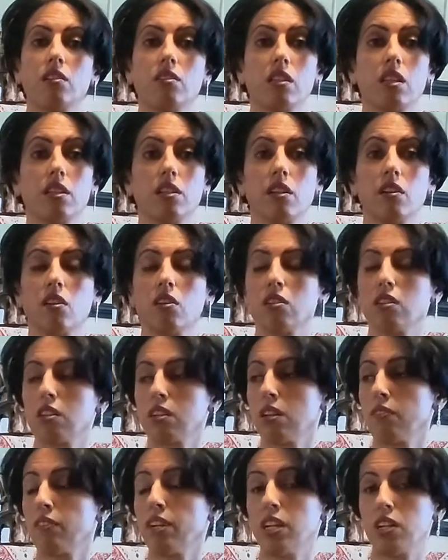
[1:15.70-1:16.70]
later on,
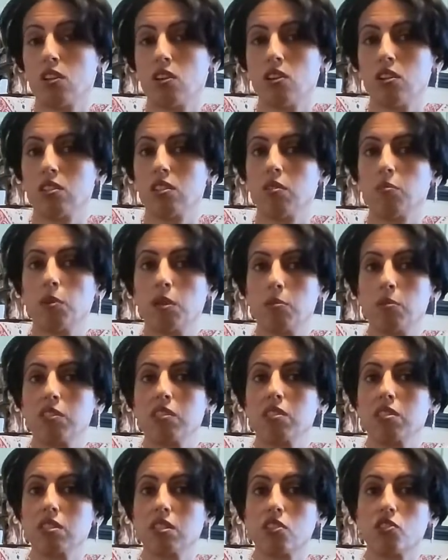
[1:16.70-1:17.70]
very hard, and maybe
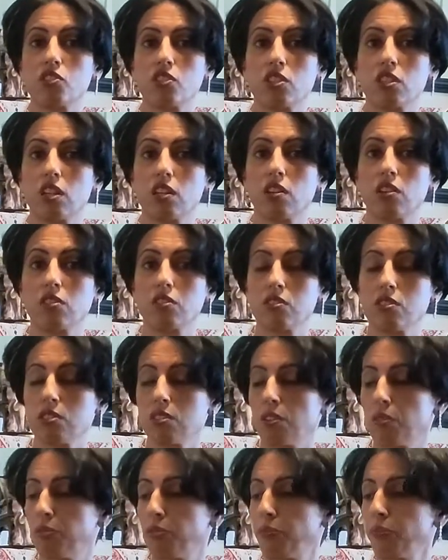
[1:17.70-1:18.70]
the surgery and other
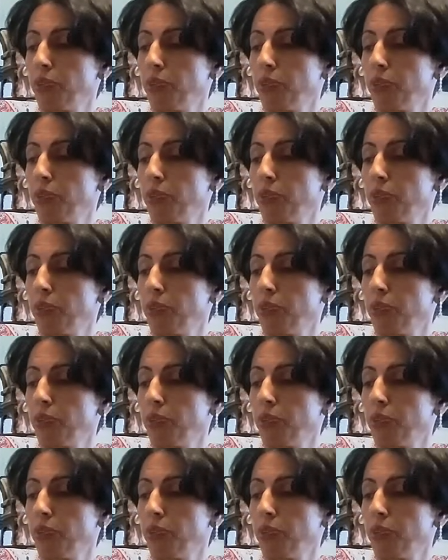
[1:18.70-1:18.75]
stuff.